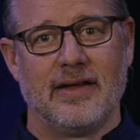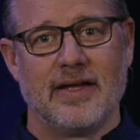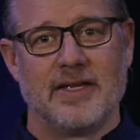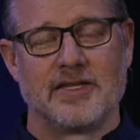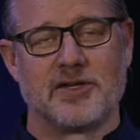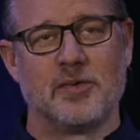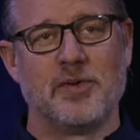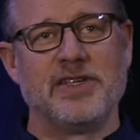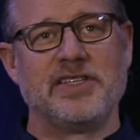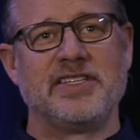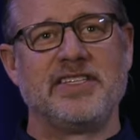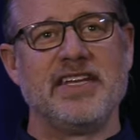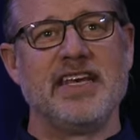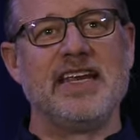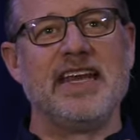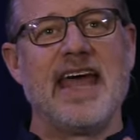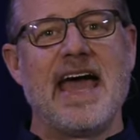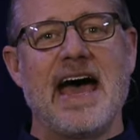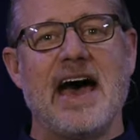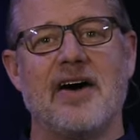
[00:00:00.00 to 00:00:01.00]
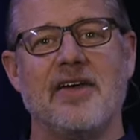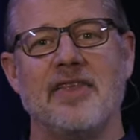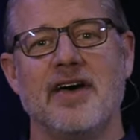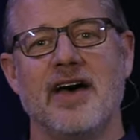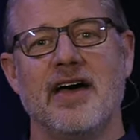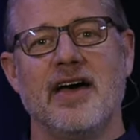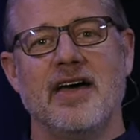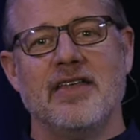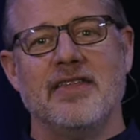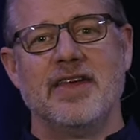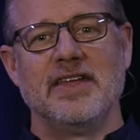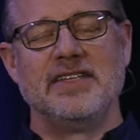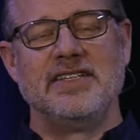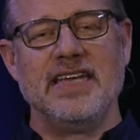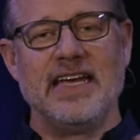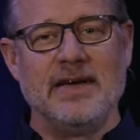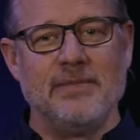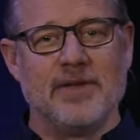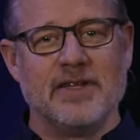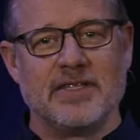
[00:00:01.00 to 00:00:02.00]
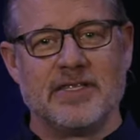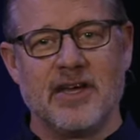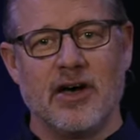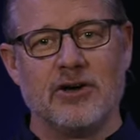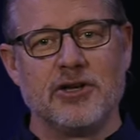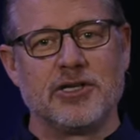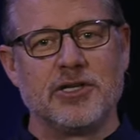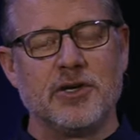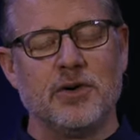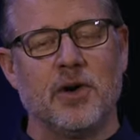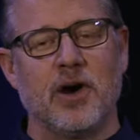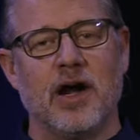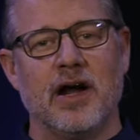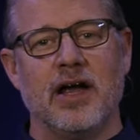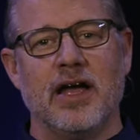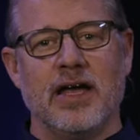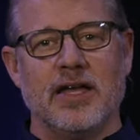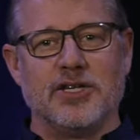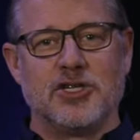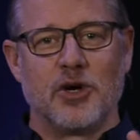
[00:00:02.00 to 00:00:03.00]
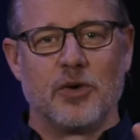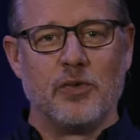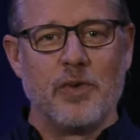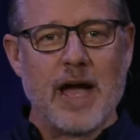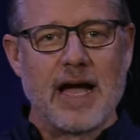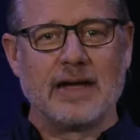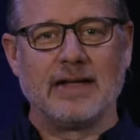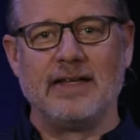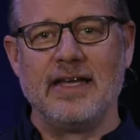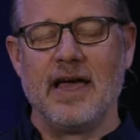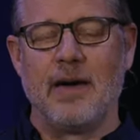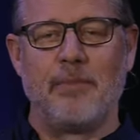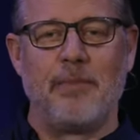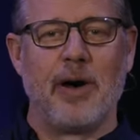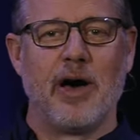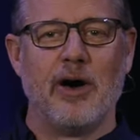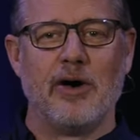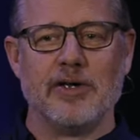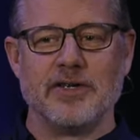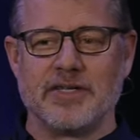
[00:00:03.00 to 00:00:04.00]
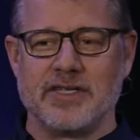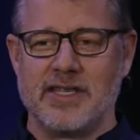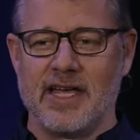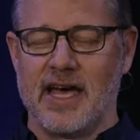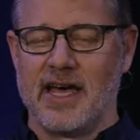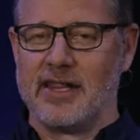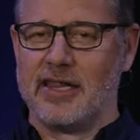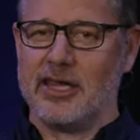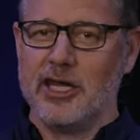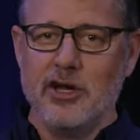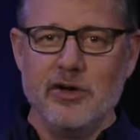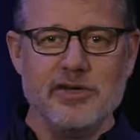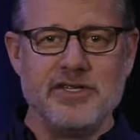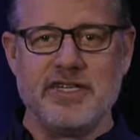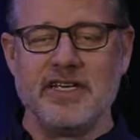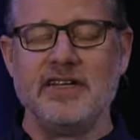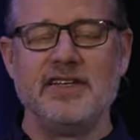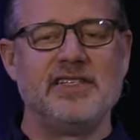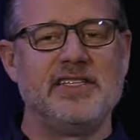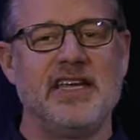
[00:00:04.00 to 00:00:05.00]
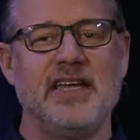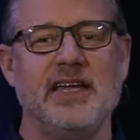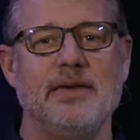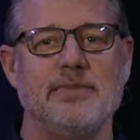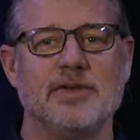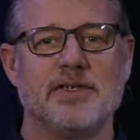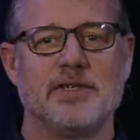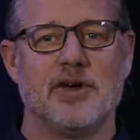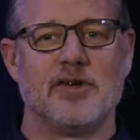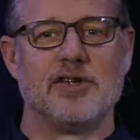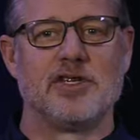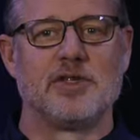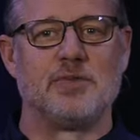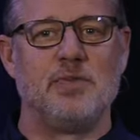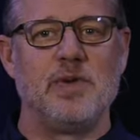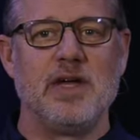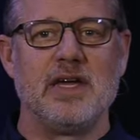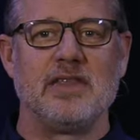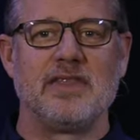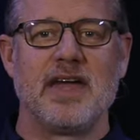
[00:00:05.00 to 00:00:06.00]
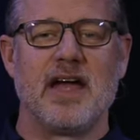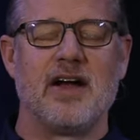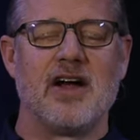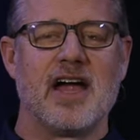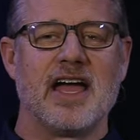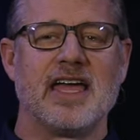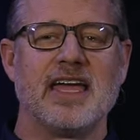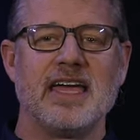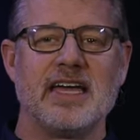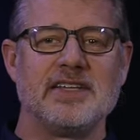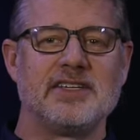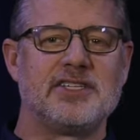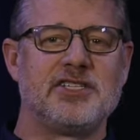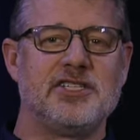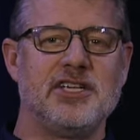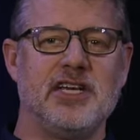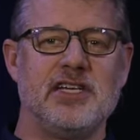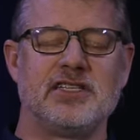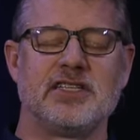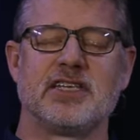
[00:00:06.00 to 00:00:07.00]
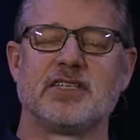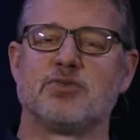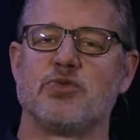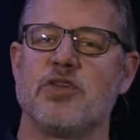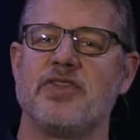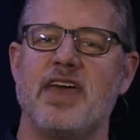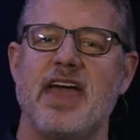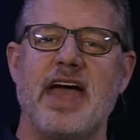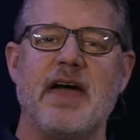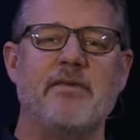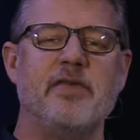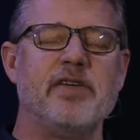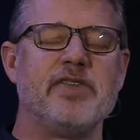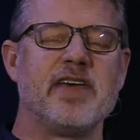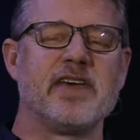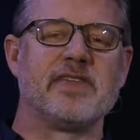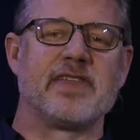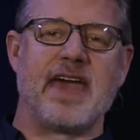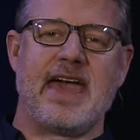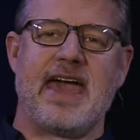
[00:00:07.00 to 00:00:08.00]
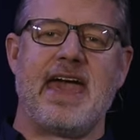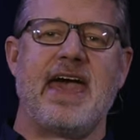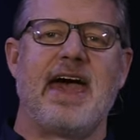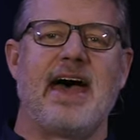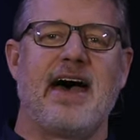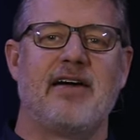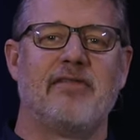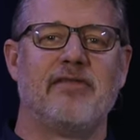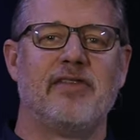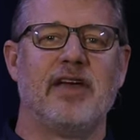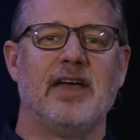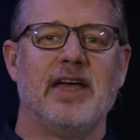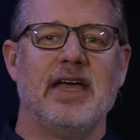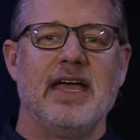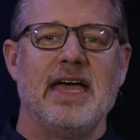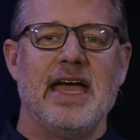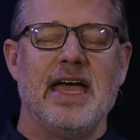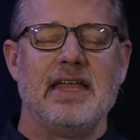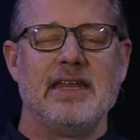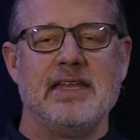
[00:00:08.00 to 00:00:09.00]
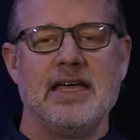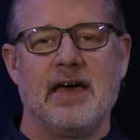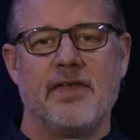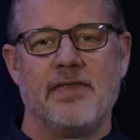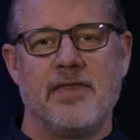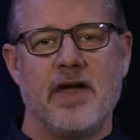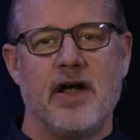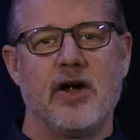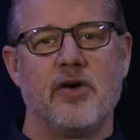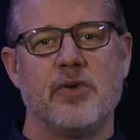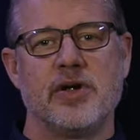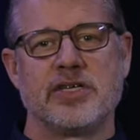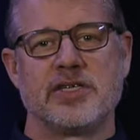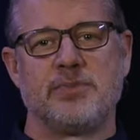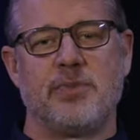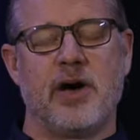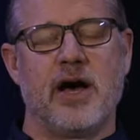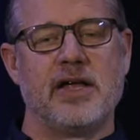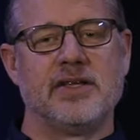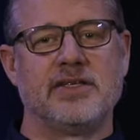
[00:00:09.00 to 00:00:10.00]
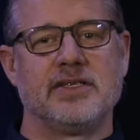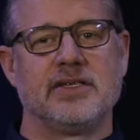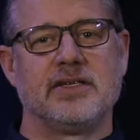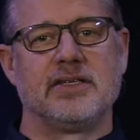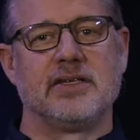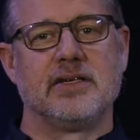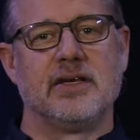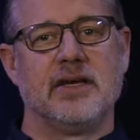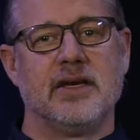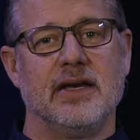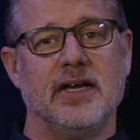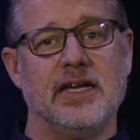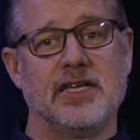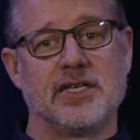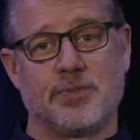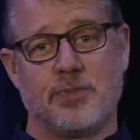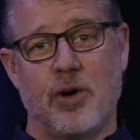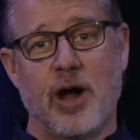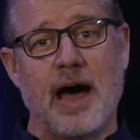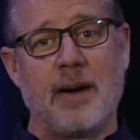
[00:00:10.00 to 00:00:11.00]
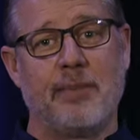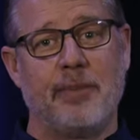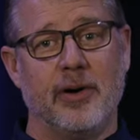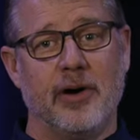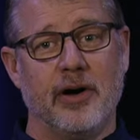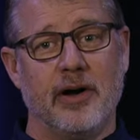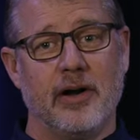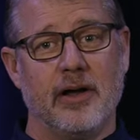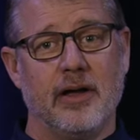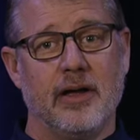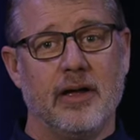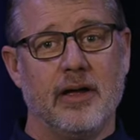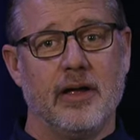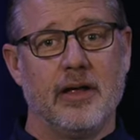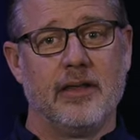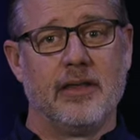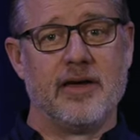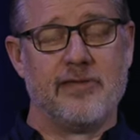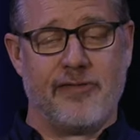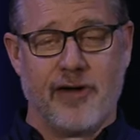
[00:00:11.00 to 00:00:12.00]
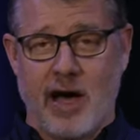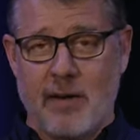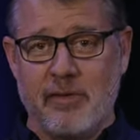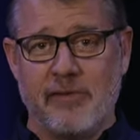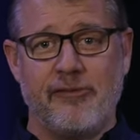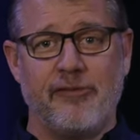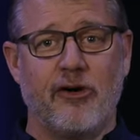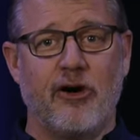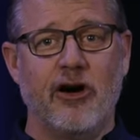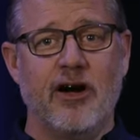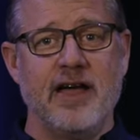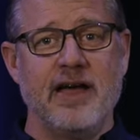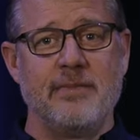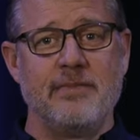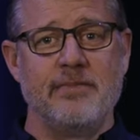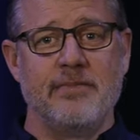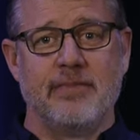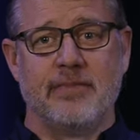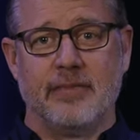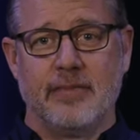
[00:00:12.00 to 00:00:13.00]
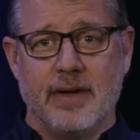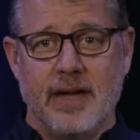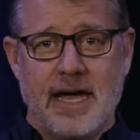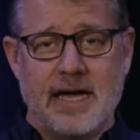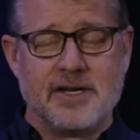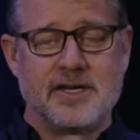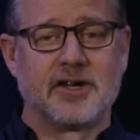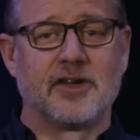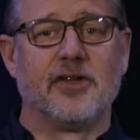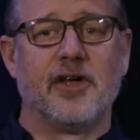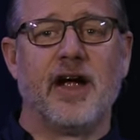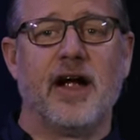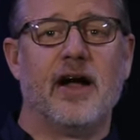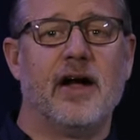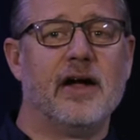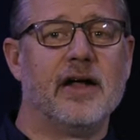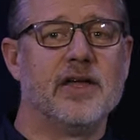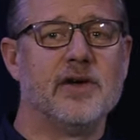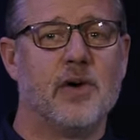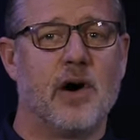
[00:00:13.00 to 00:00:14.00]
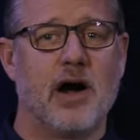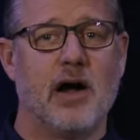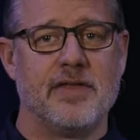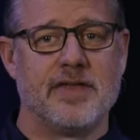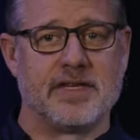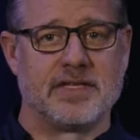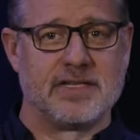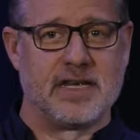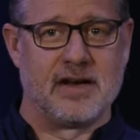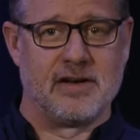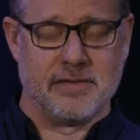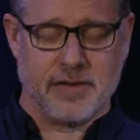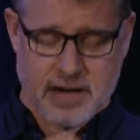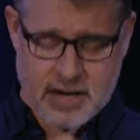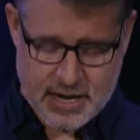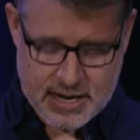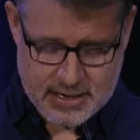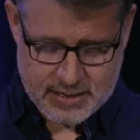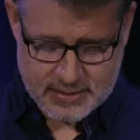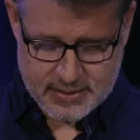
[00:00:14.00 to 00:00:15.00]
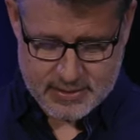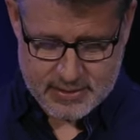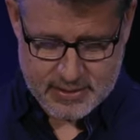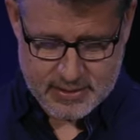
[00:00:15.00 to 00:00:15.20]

So we see now the, the demons, those who are directly opposed, the losing team, so to speak. They're against Jesus with everything they have, and yet their response is proper. They fall before him and declare, You are the Son of God.